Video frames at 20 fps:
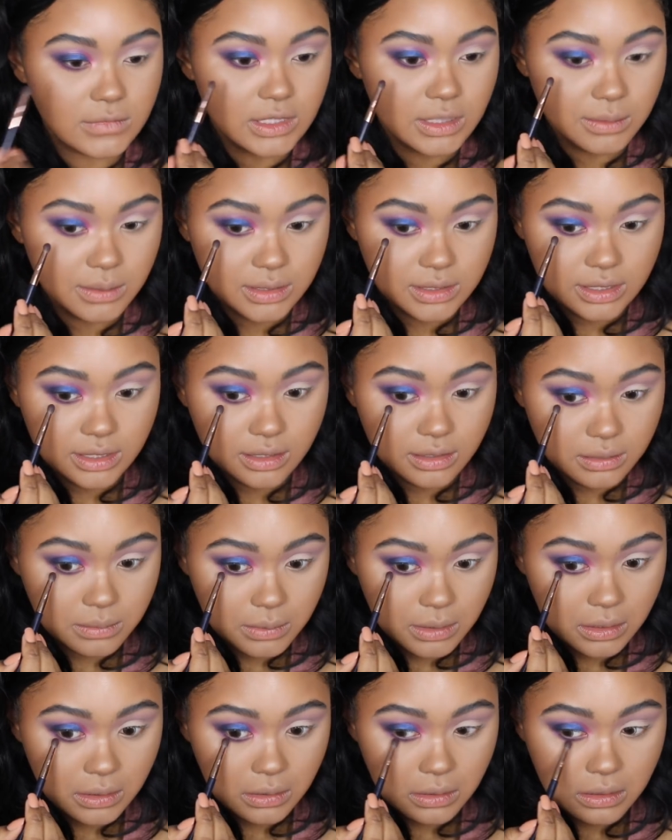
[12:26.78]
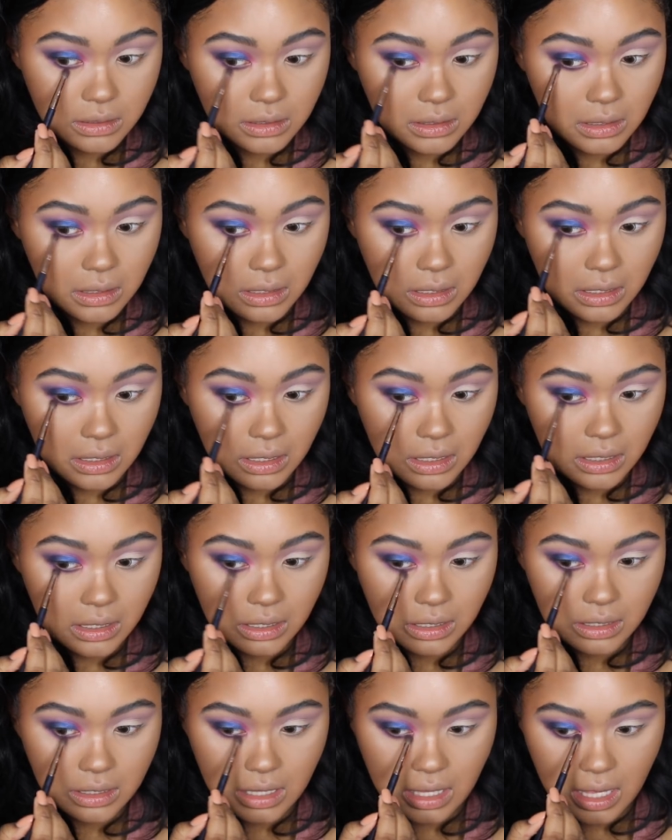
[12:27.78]
Something tells me you couldn't see
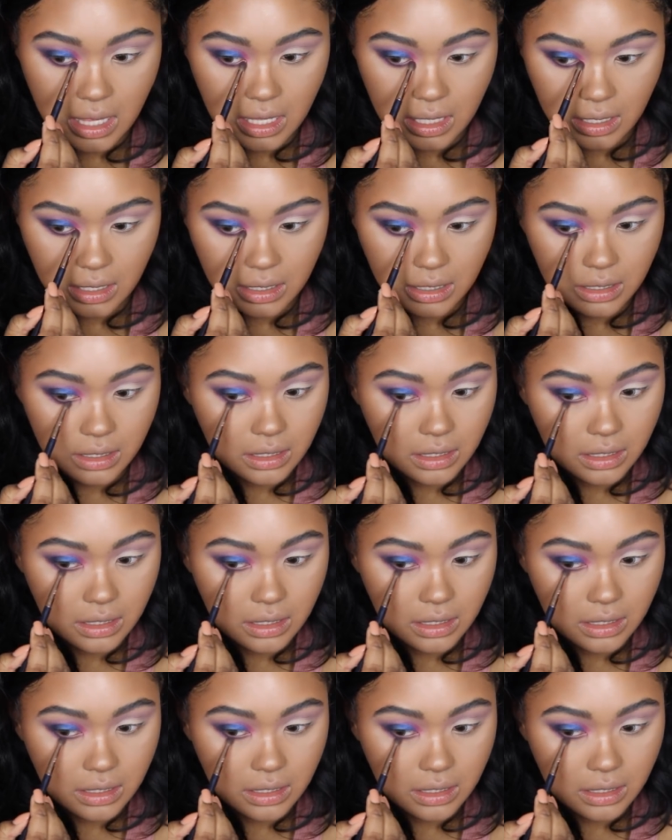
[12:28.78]
any of that.